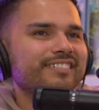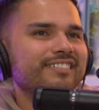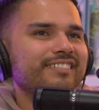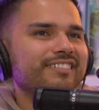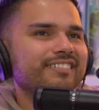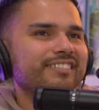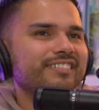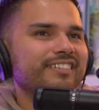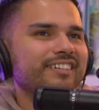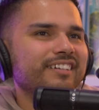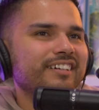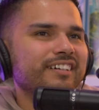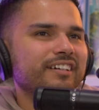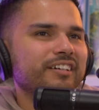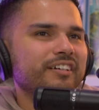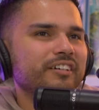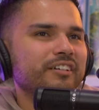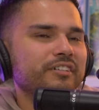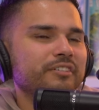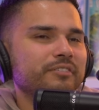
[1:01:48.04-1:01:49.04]
can't.
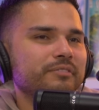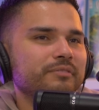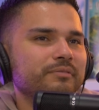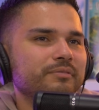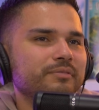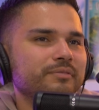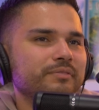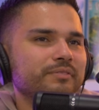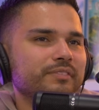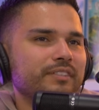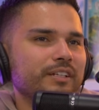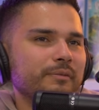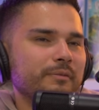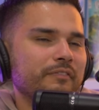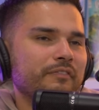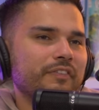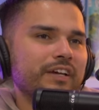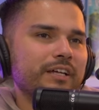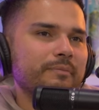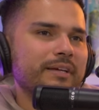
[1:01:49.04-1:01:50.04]
Uh, let's ask him. I
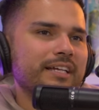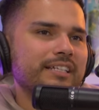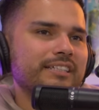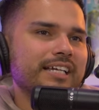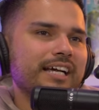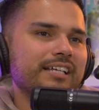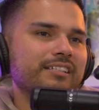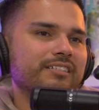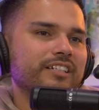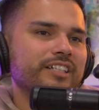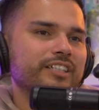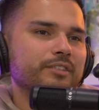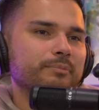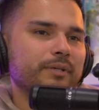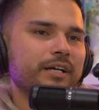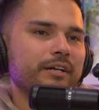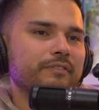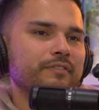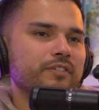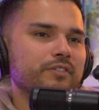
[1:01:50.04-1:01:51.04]
mean, Feid makes sad songs,
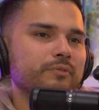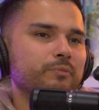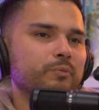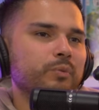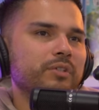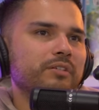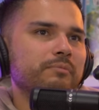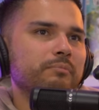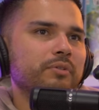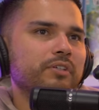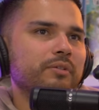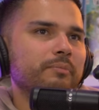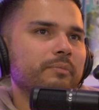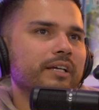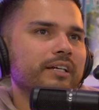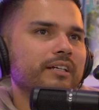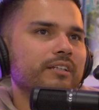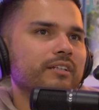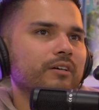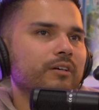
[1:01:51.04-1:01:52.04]
but I really wouldn't put him
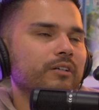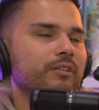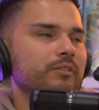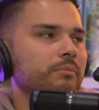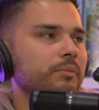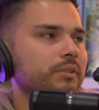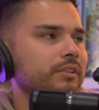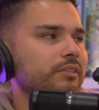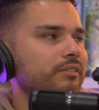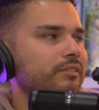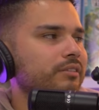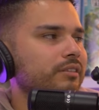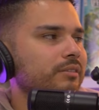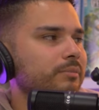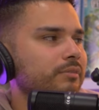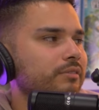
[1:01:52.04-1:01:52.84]
like in the R and B.